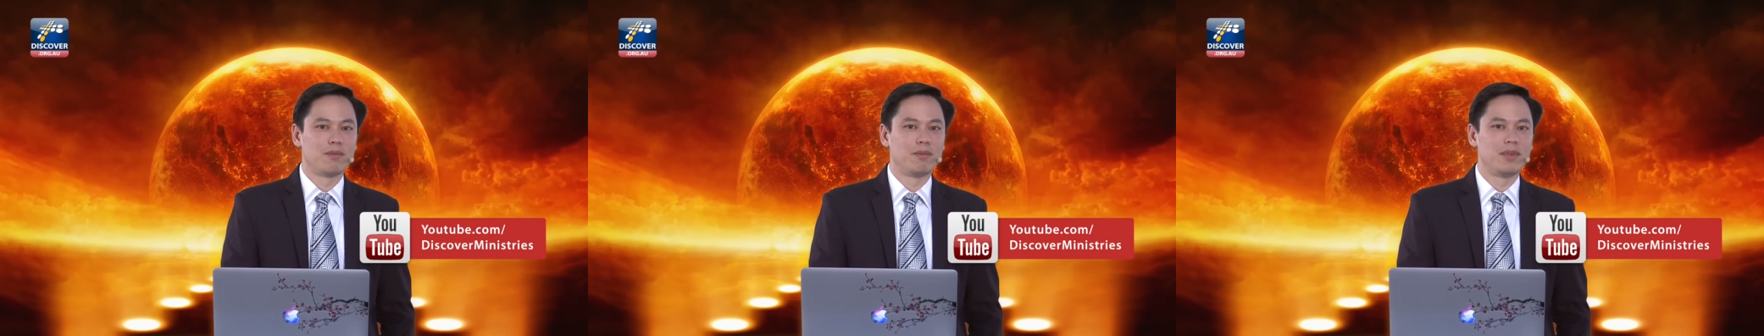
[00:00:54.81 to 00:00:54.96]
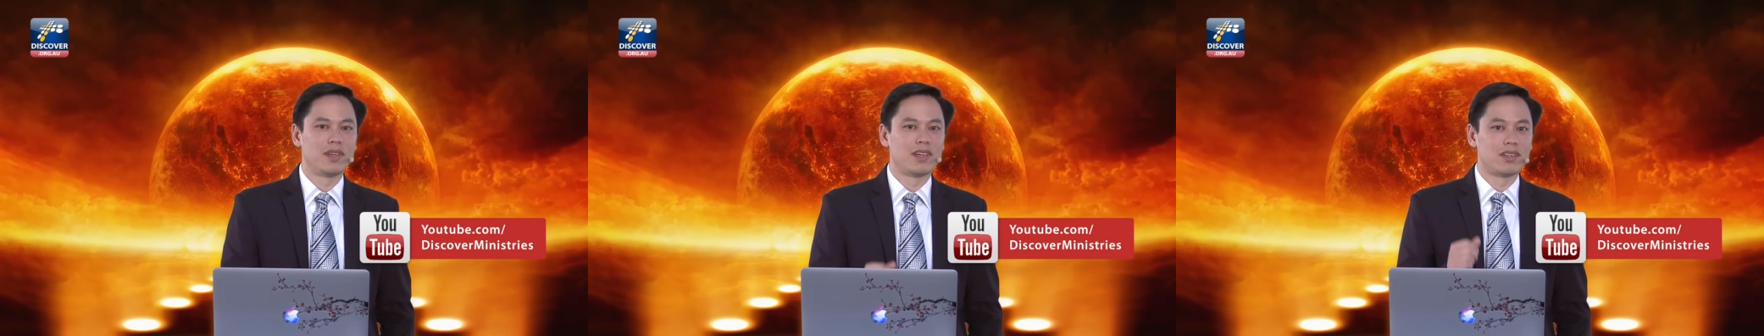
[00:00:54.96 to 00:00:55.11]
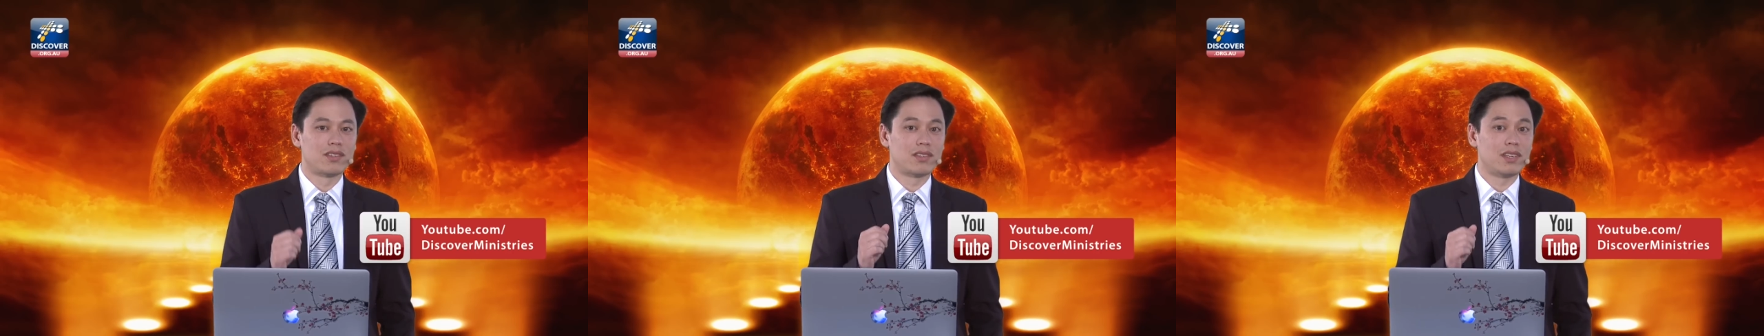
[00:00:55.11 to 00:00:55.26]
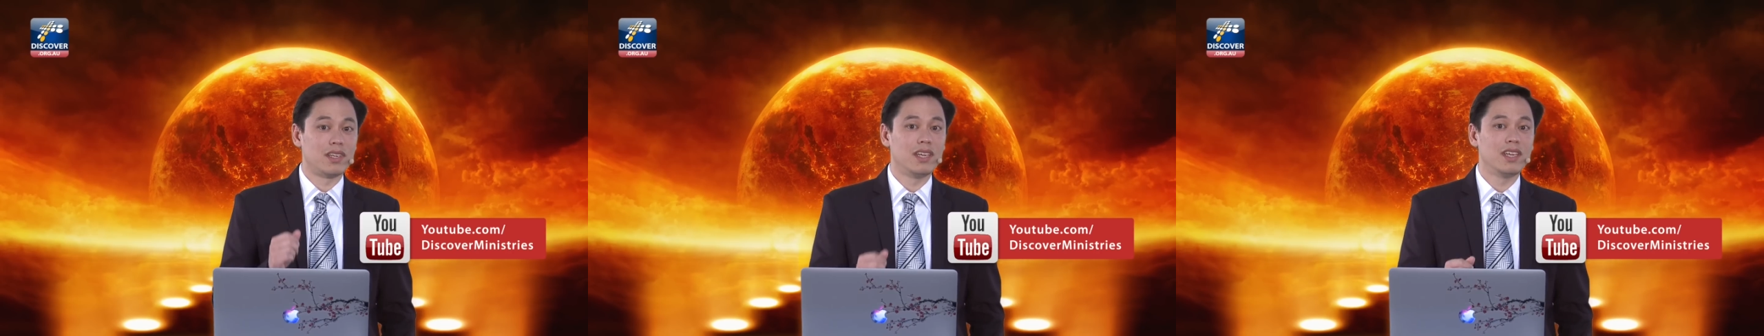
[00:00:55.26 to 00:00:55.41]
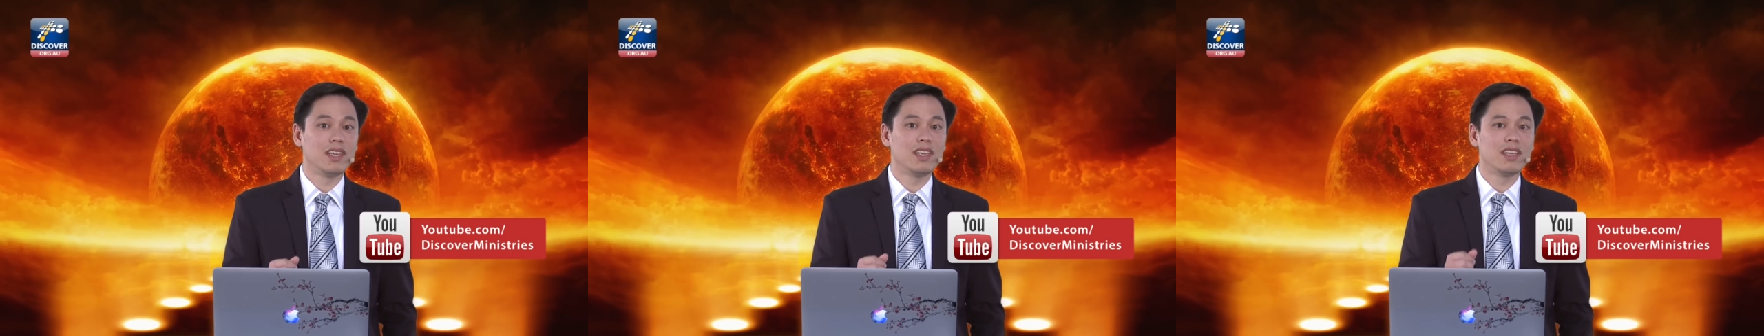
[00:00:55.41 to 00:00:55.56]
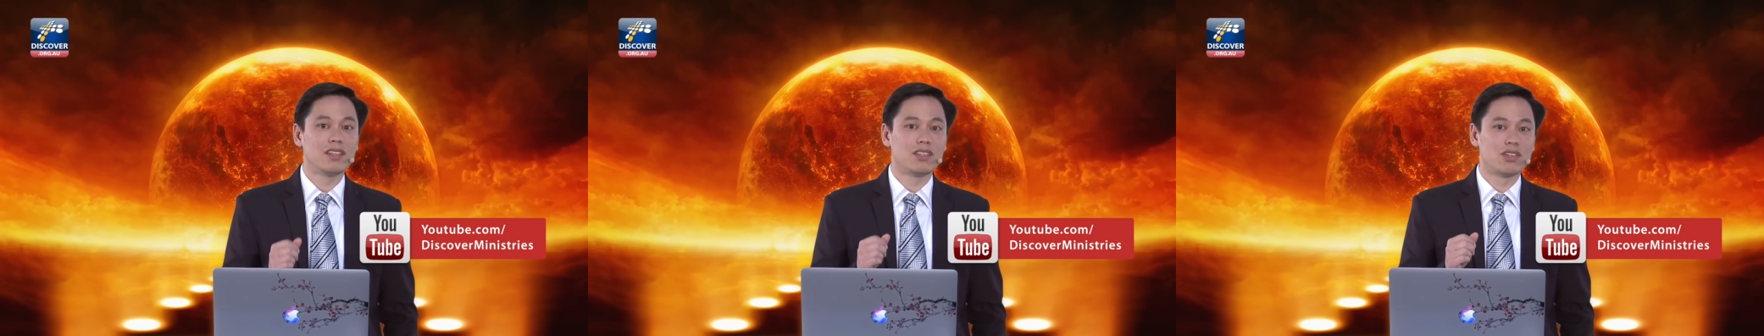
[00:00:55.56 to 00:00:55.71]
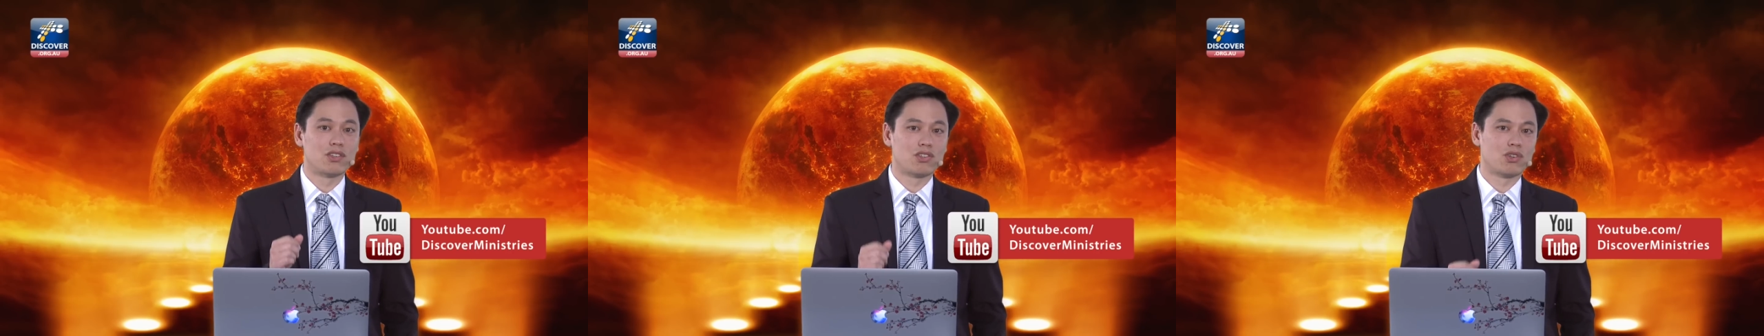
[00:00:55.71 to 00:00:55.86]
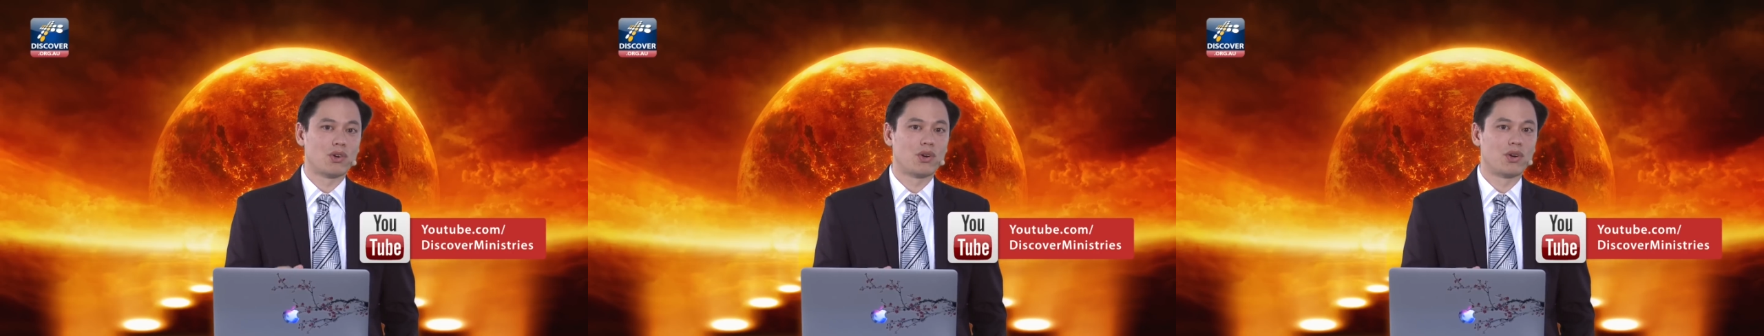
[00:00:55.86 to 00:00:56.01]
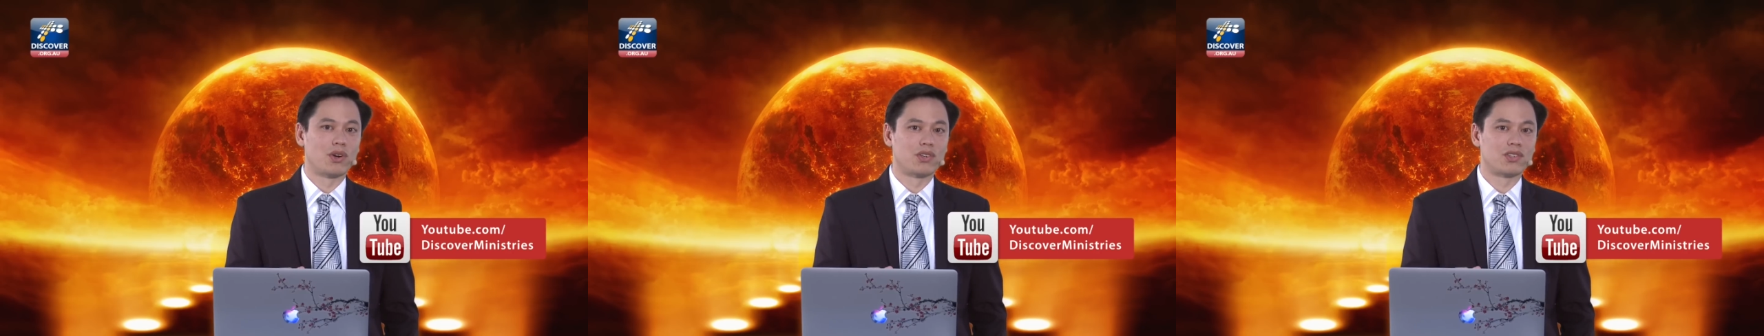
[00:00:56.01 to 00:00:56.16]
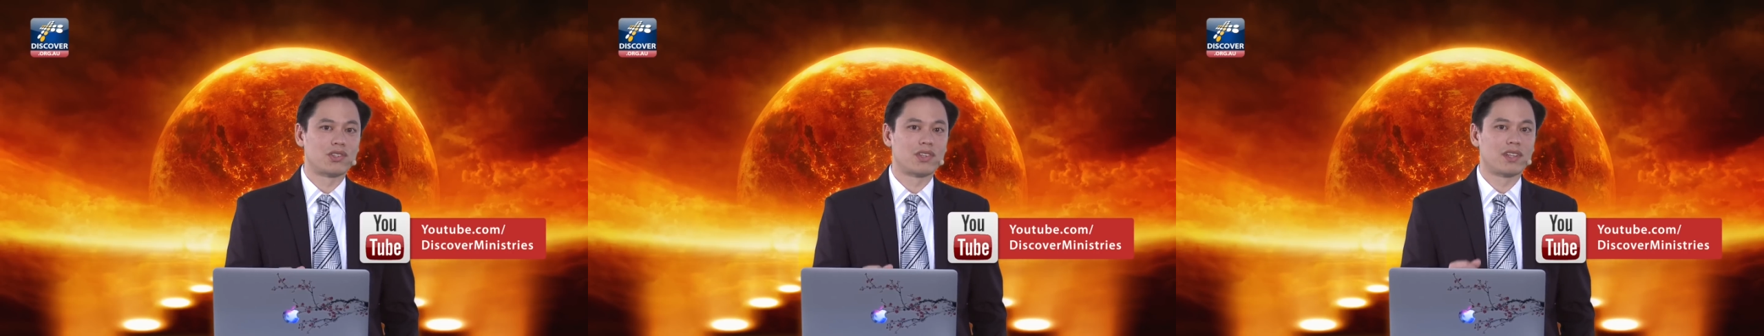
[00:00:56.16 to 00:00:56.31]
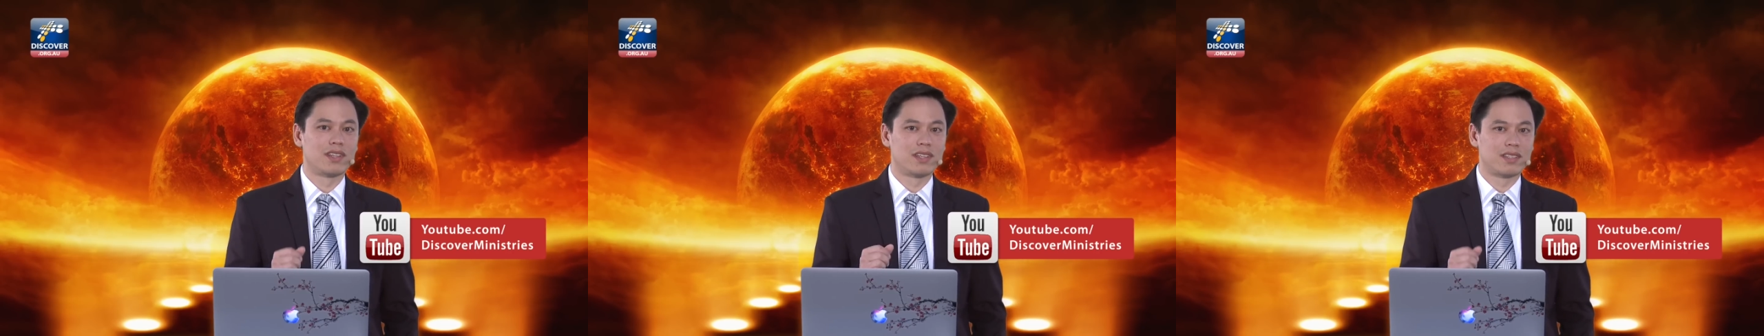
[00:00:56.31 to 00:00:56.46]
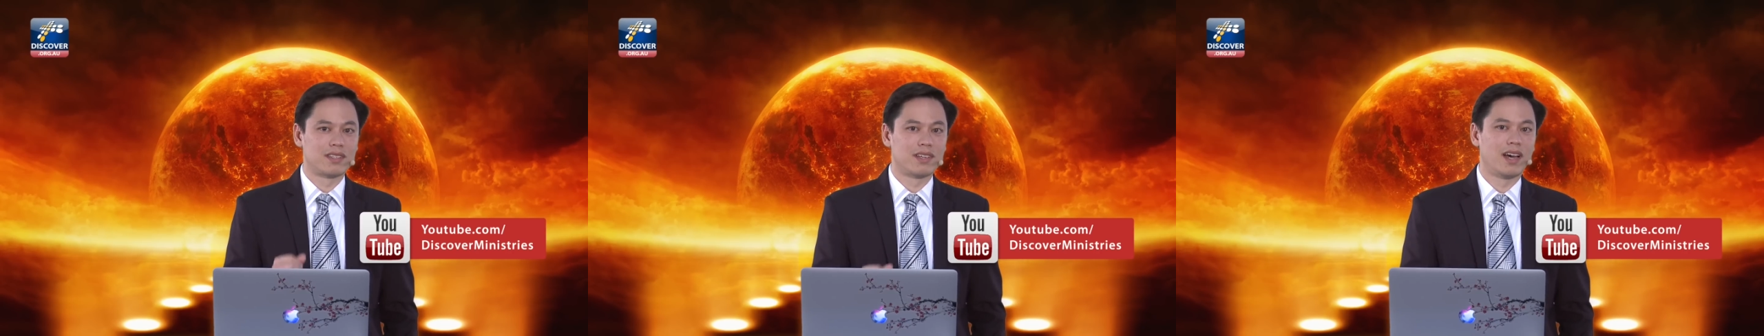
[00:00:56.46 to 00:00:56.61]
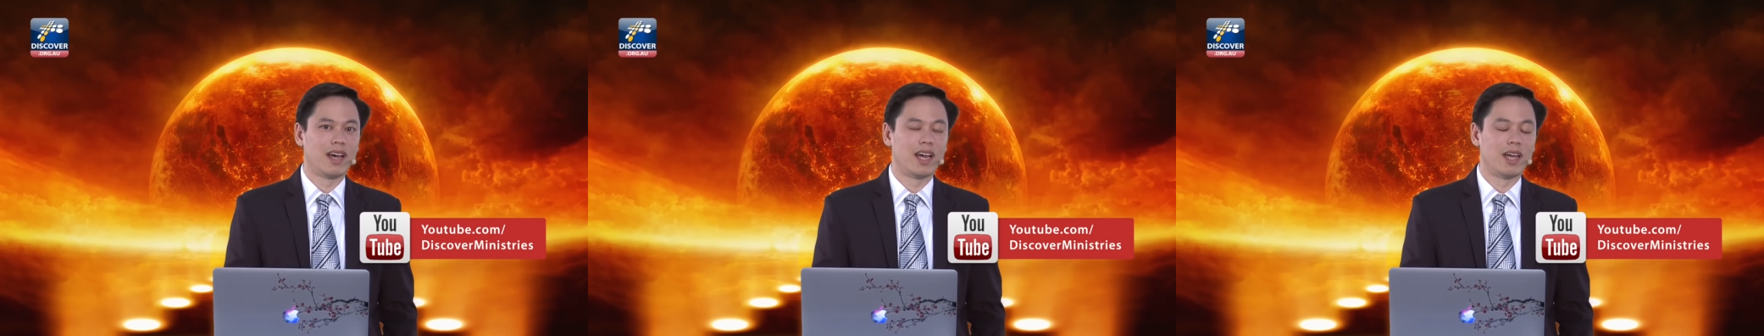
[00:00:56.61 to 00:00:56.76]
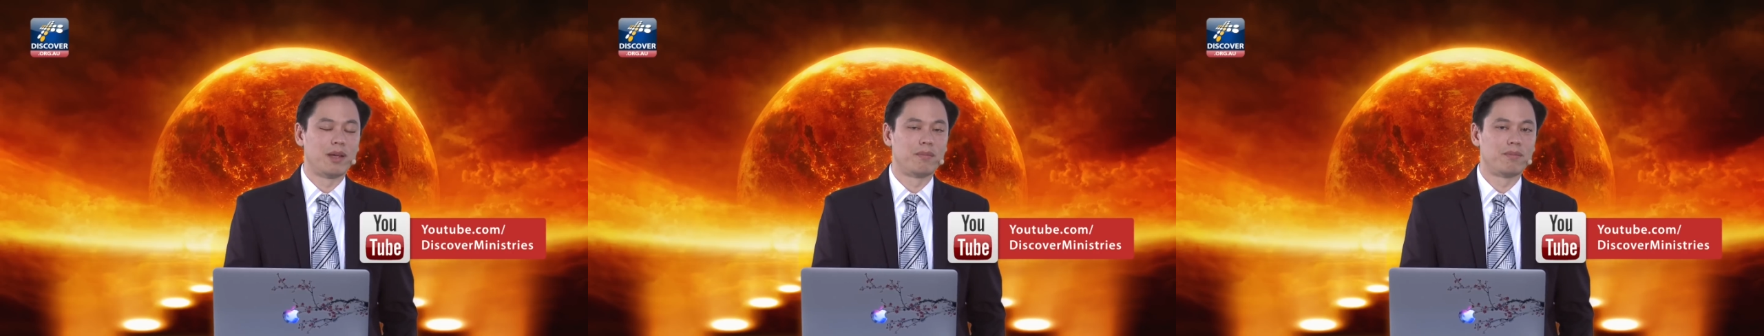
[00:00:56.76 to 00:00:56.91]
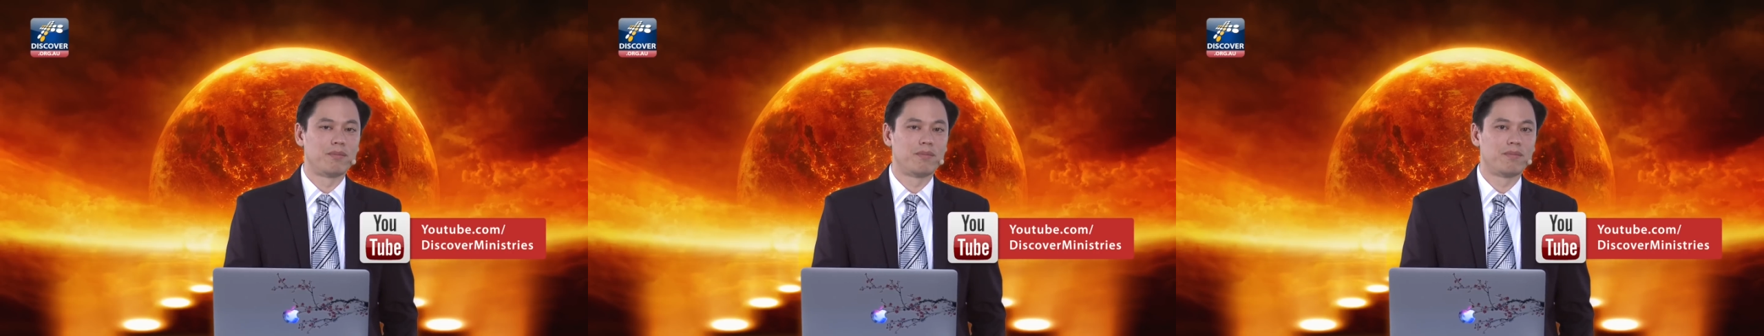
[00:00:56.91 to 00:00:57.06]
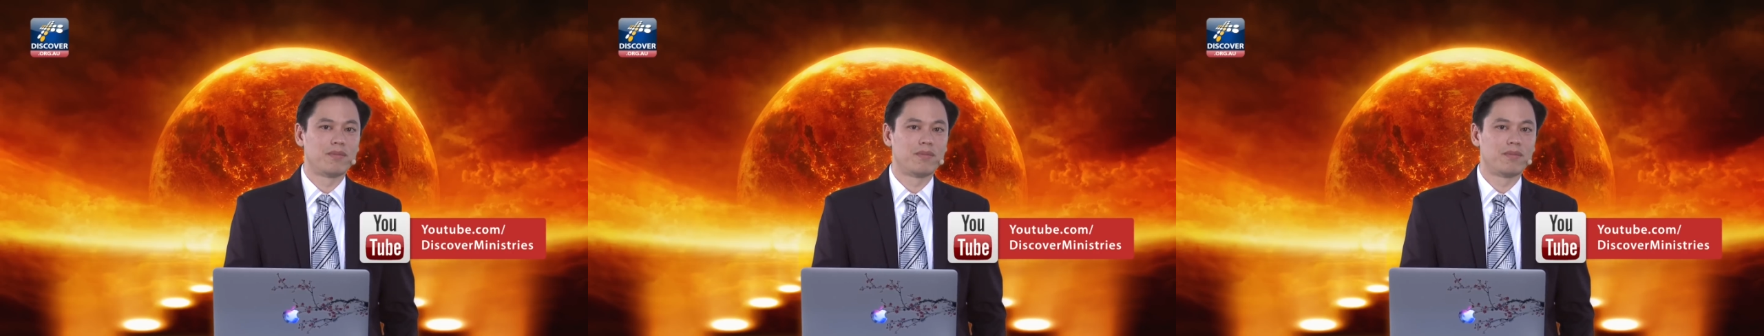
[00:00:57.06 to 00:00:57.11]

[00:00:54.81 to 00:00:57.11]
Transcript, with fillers: because he discerns the time.